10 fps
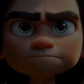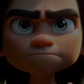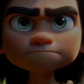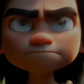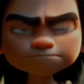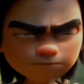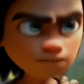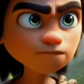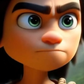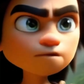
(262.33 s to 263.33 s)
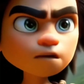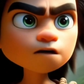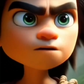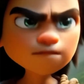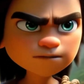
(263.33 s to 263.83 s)
On his way to
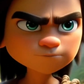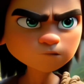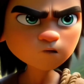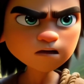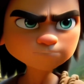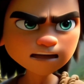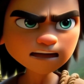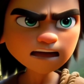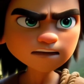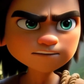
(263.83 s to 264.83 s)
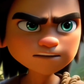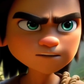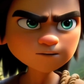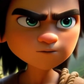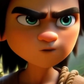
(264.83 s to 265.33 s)
Timnah, Samson
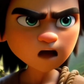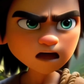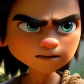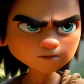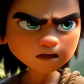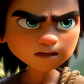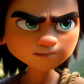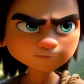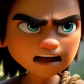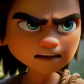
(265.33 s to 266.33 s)
encountered a young lion.